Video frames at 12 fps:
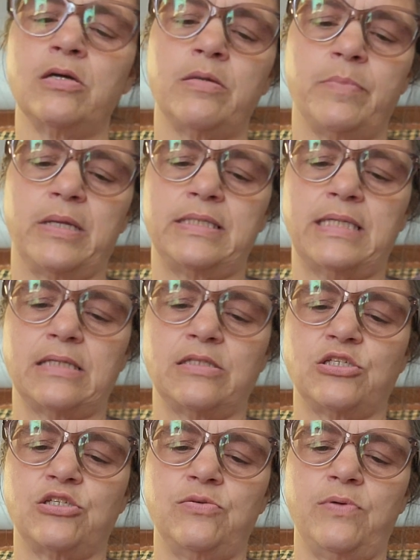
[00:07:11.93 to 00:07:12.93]
but it
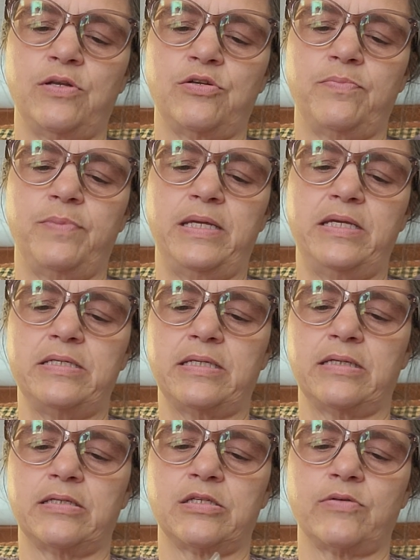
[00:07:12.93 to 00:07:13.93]
says 200
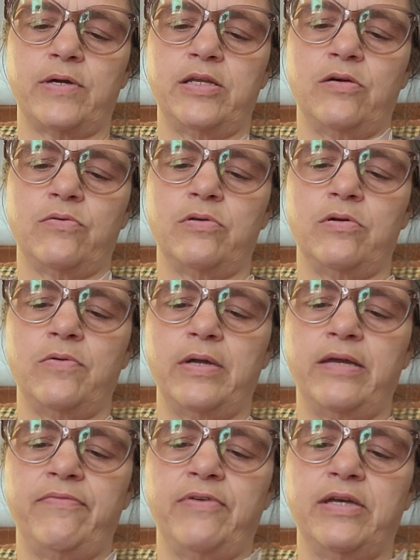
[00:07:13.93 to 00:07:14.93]
pieces, so I don't know
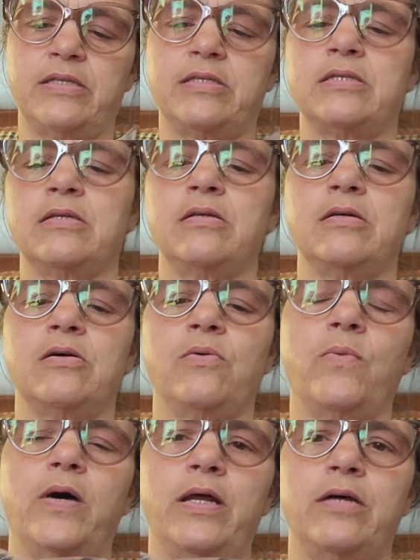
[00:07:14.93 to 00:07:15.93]
if it's
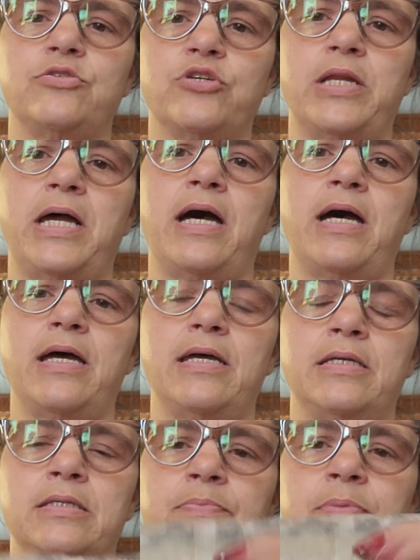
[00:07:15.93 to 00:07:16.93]
100
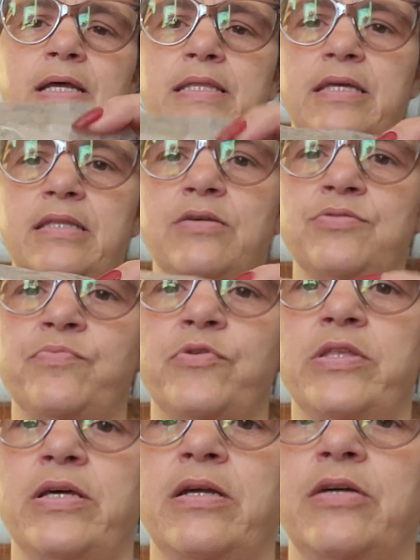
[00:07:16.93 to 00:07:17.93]
eyes, but I think there's more
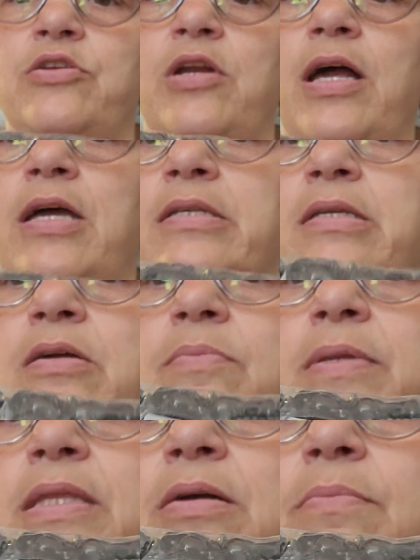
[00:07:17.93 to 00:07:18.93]
than 100 eyes there,
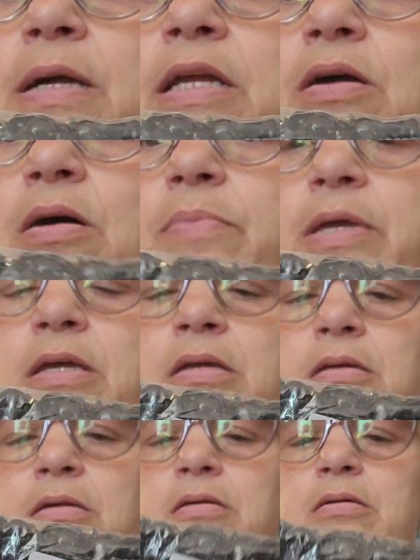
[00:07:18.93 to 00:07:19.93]
but there might not be.
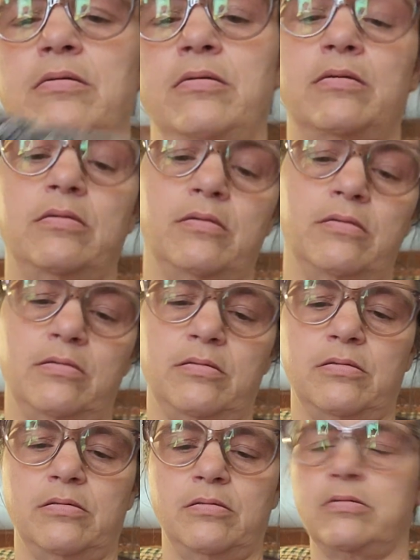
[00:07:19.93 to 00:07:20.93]

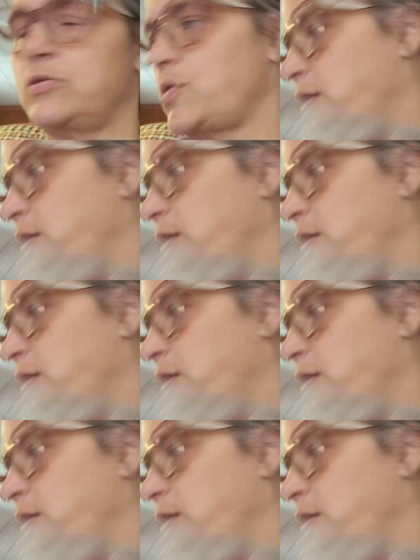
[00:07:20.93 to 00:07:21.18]
So I